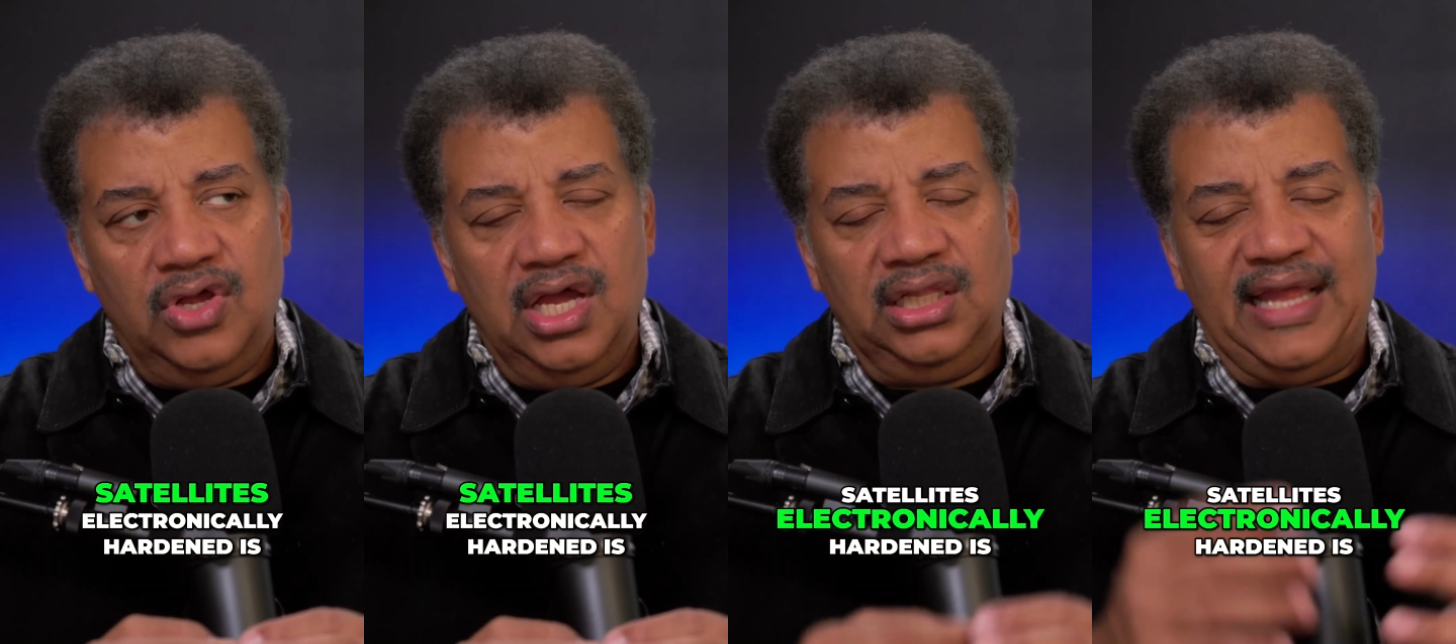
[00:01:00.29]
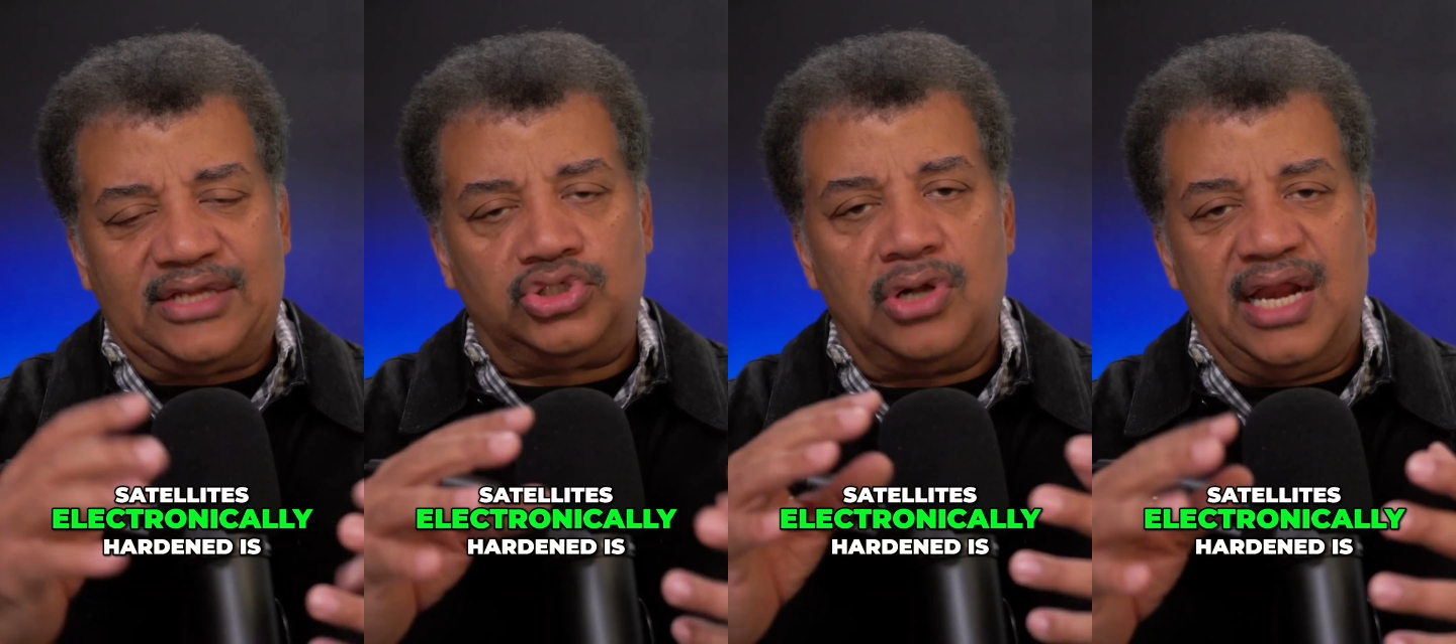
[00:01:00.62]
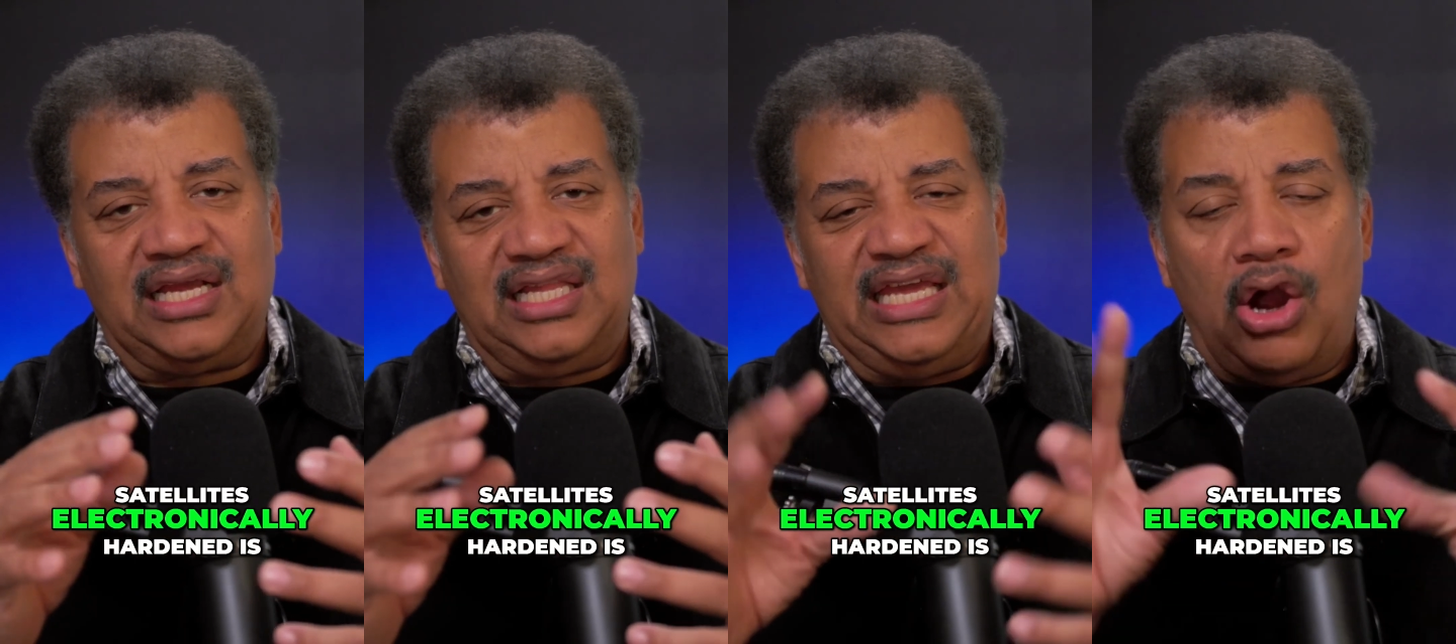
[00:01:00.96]

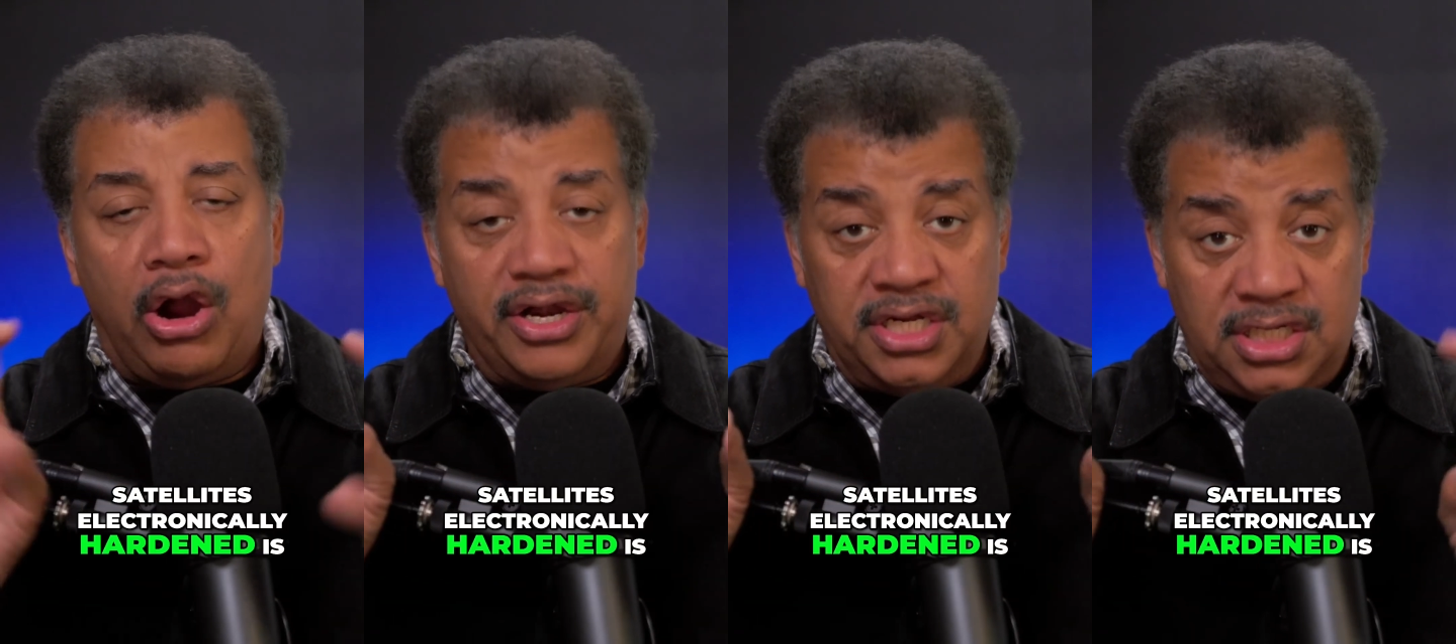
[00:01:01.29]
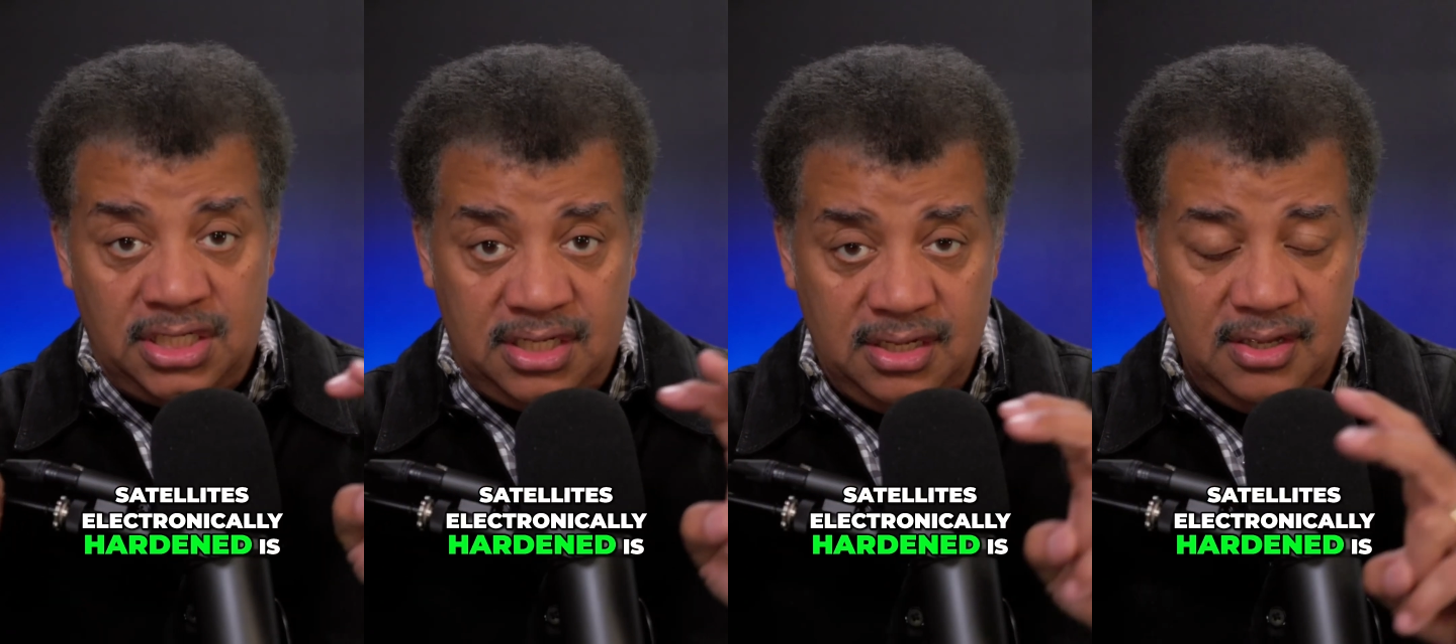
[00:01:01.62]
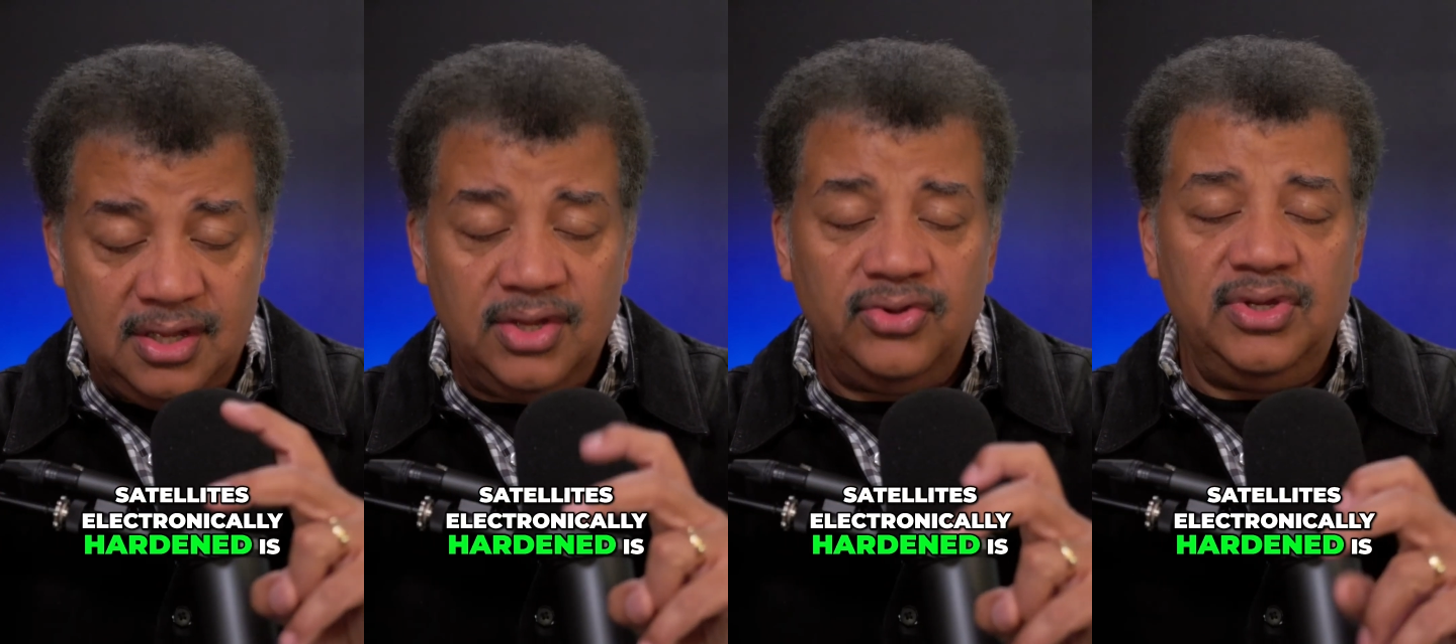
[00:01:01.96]
electronically hardened,
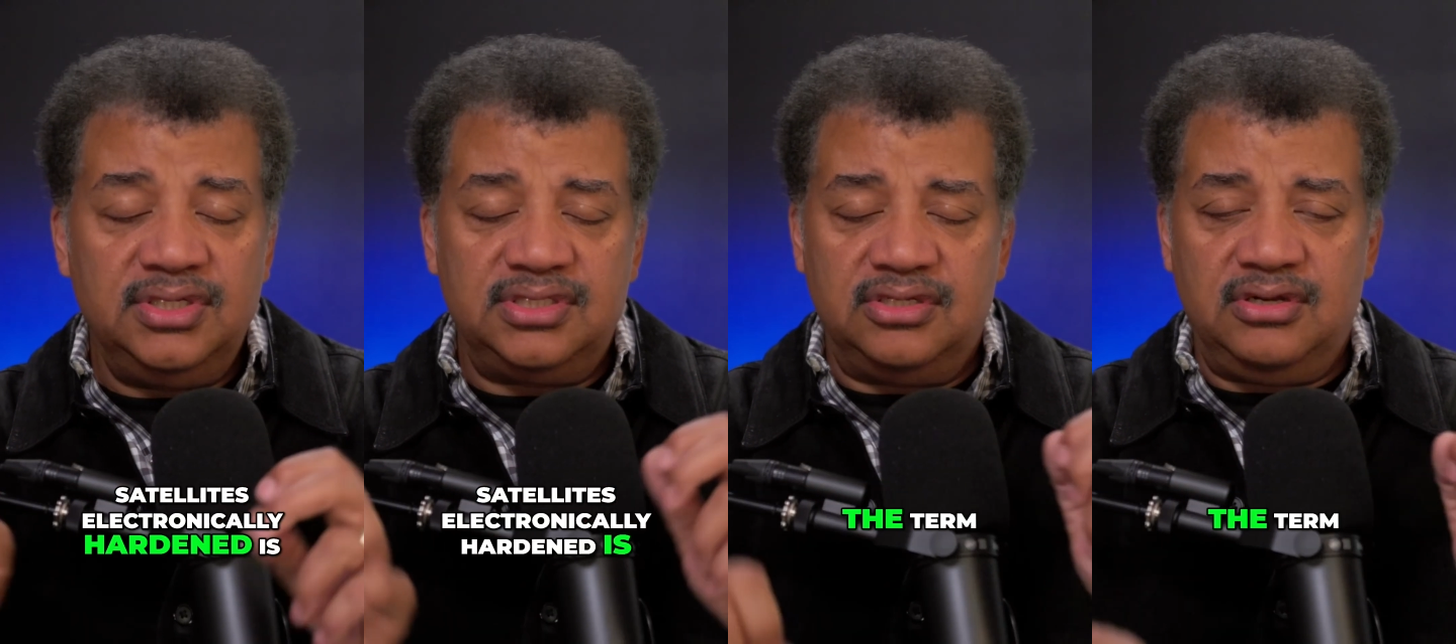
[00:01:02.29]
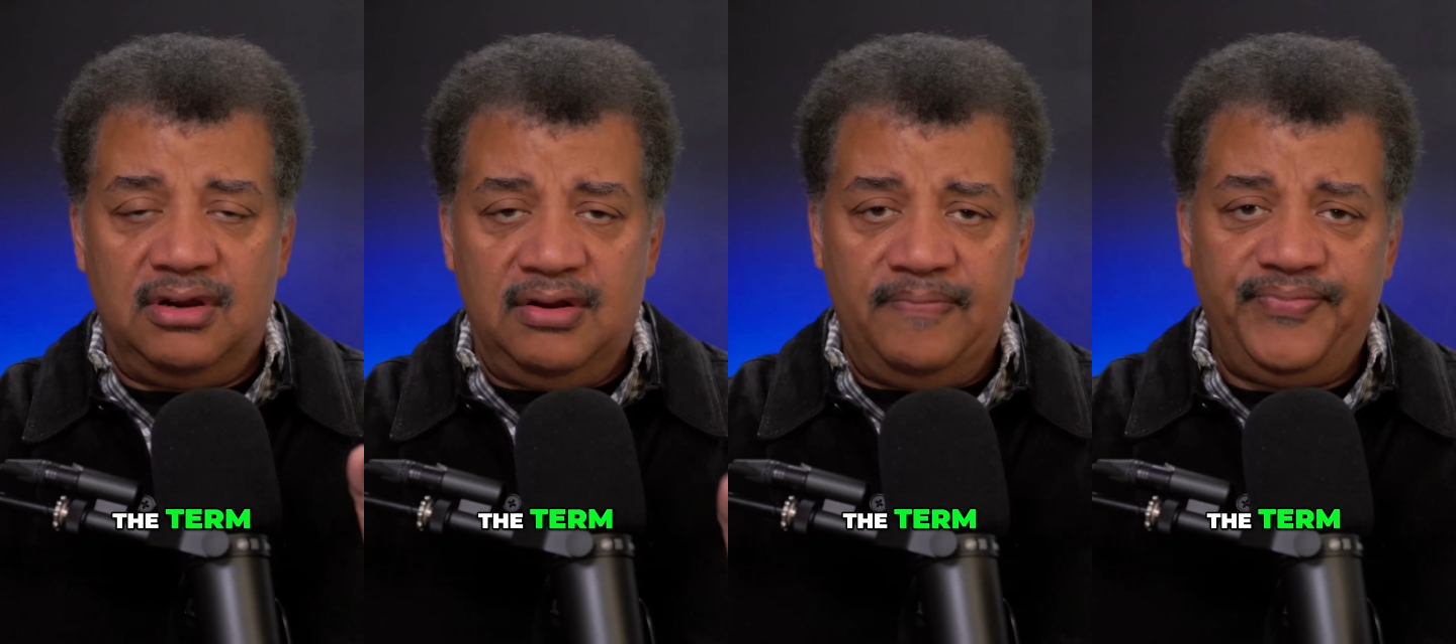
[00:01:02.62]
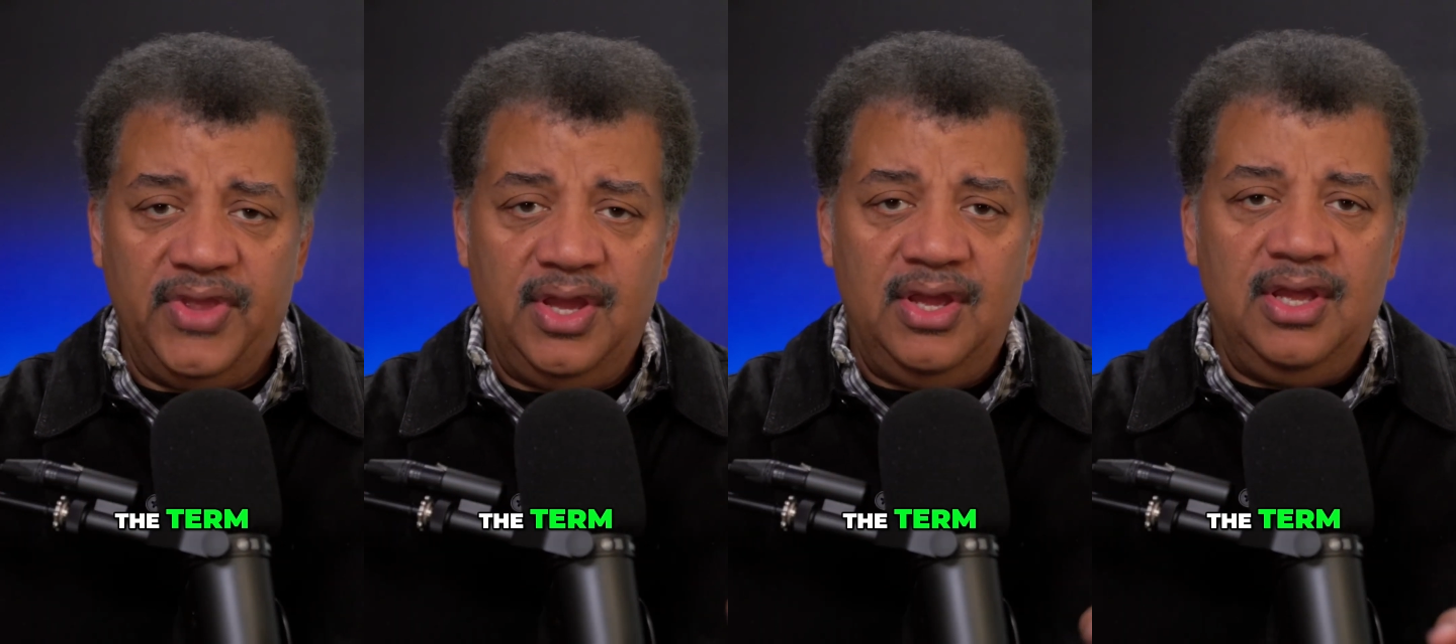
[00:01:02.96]
is the term,
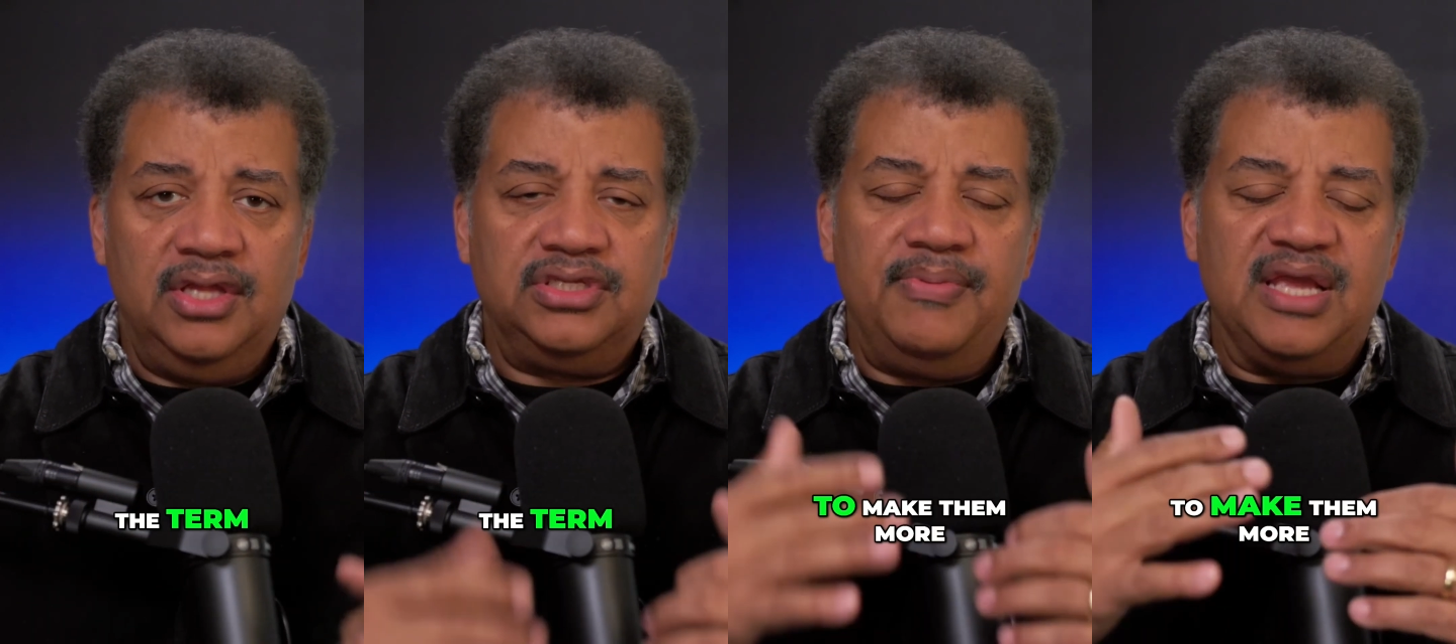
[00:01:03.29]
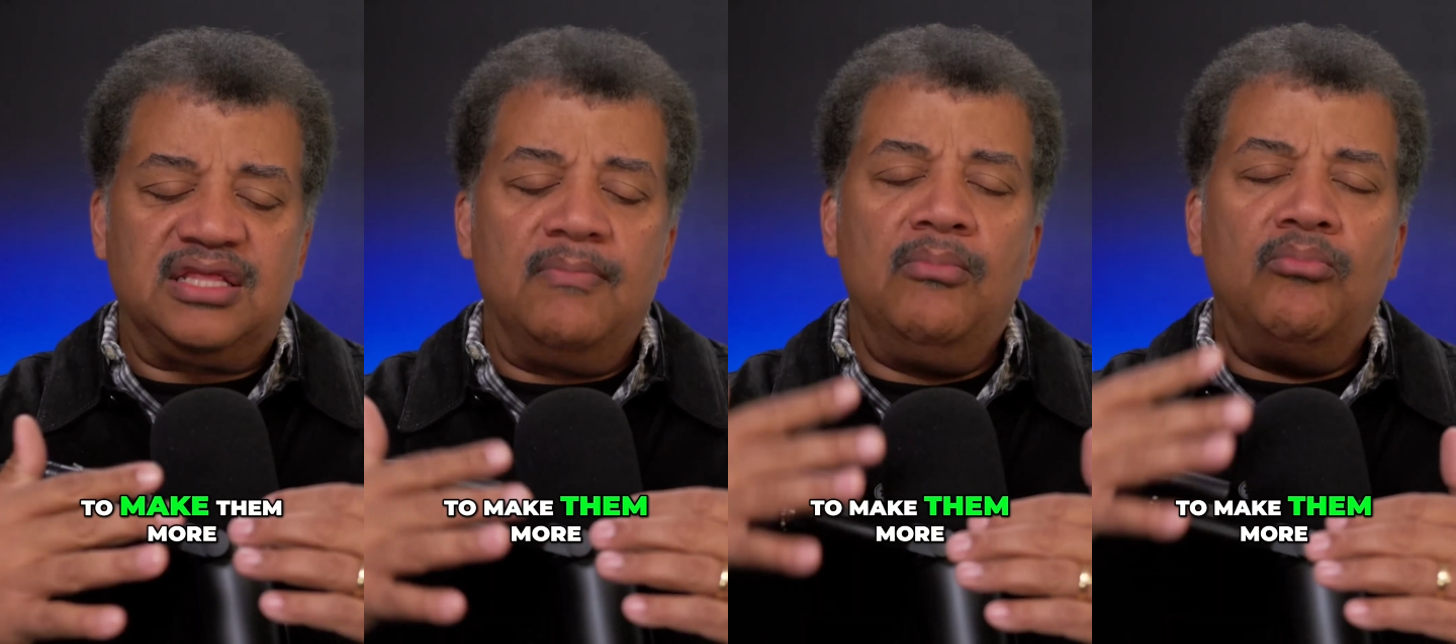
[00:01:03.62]
to make them